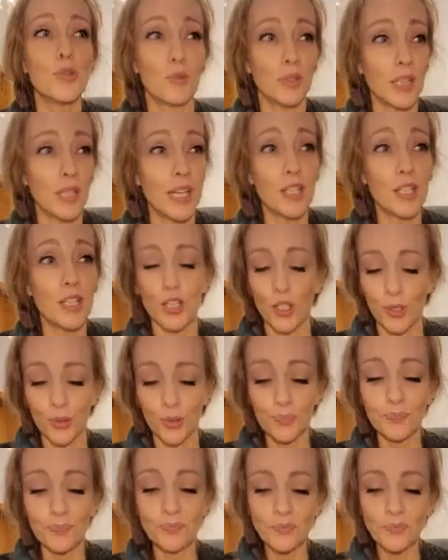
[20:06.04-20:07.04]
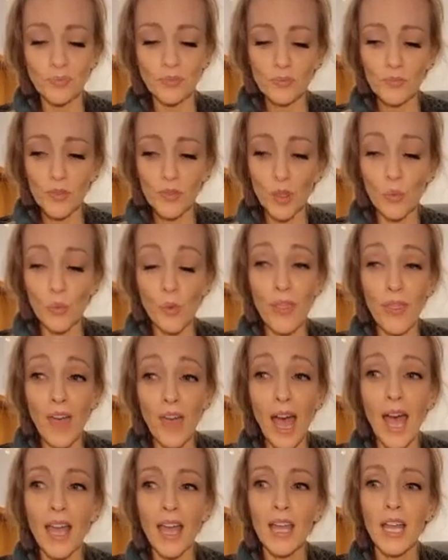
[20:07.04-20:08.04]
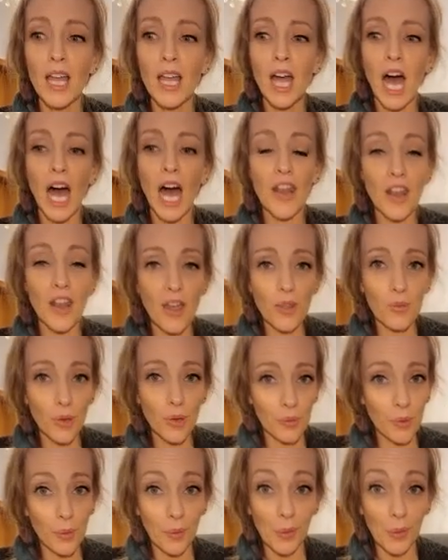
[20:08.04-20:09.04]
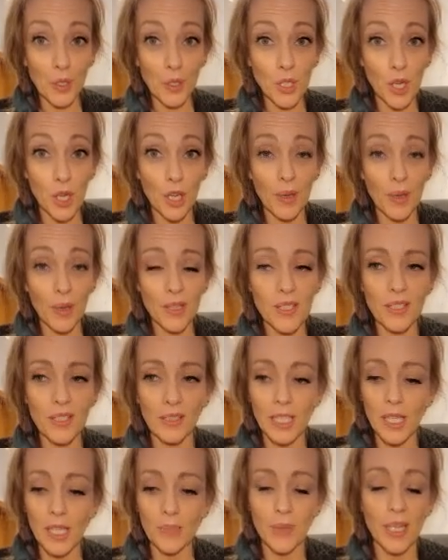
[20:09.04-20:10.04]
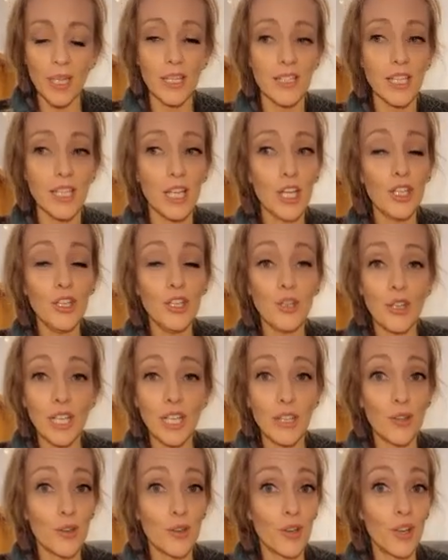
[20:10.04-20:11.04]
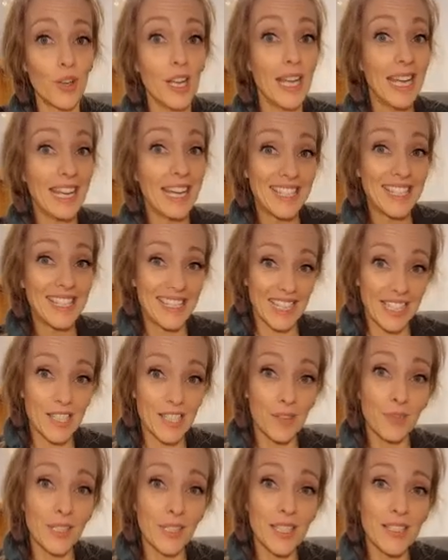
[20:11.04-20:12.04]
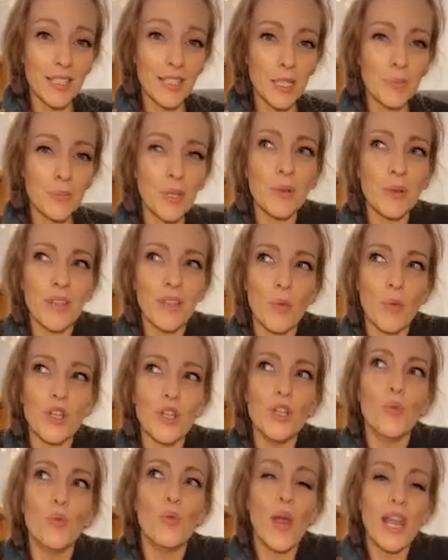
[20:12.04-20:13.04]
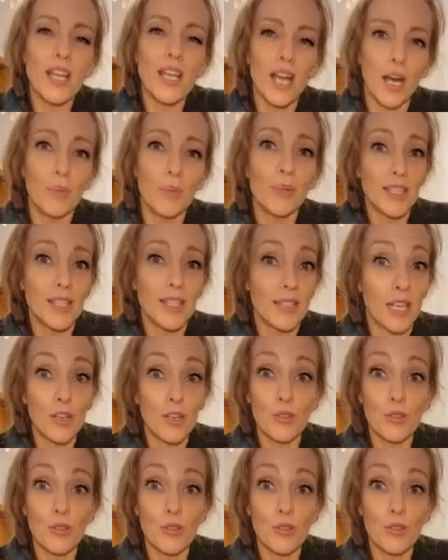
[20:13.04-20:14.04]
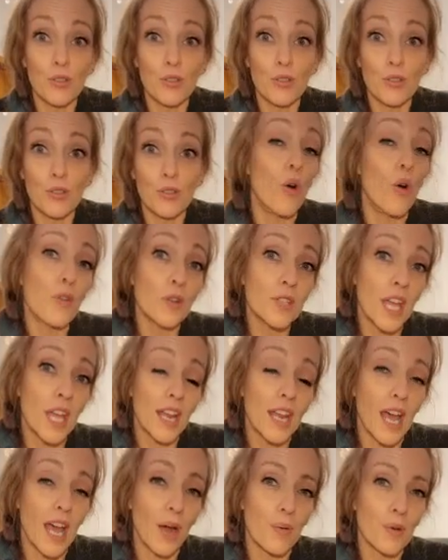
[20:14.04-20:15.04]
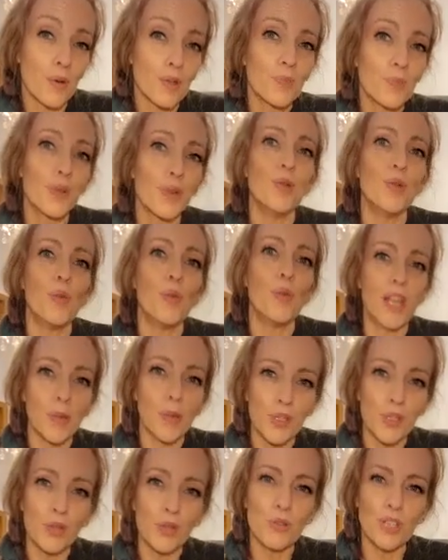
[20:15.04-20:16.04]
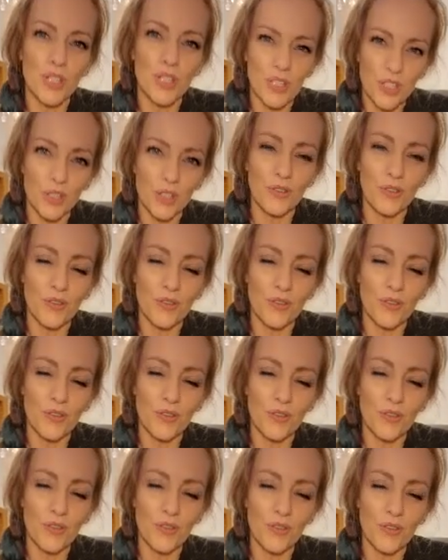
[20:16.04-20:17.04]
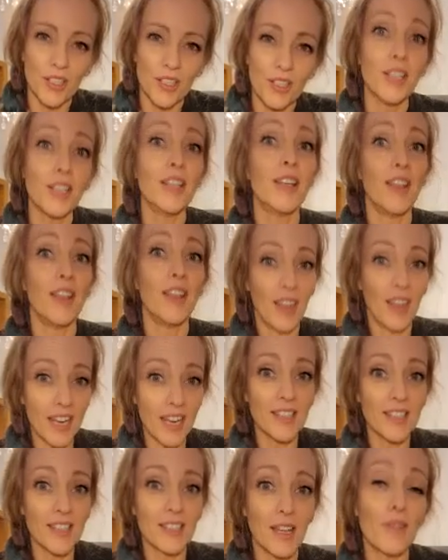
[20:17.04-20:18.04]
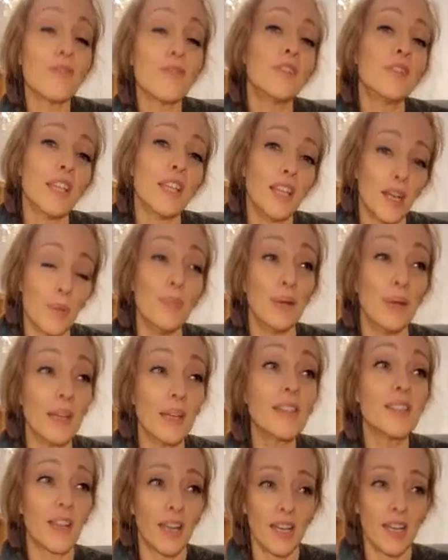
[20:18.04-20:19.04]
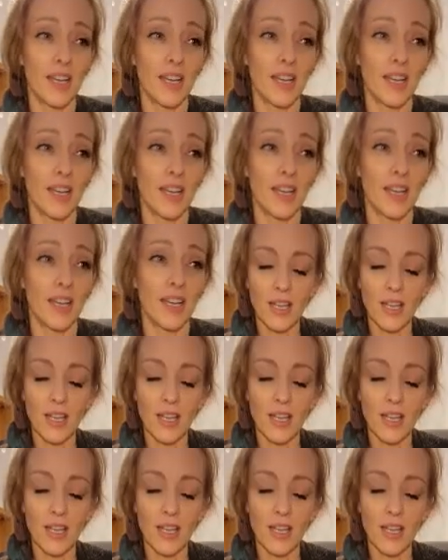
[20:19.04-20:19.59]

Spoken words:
relate to. With that, another one, when we were talking about sleep, is you're either excessively sleeping, but then when you wake up, like say you're sleeping over 10 hours, but you wake up and you still feel tired. That is definitely a big sign of it.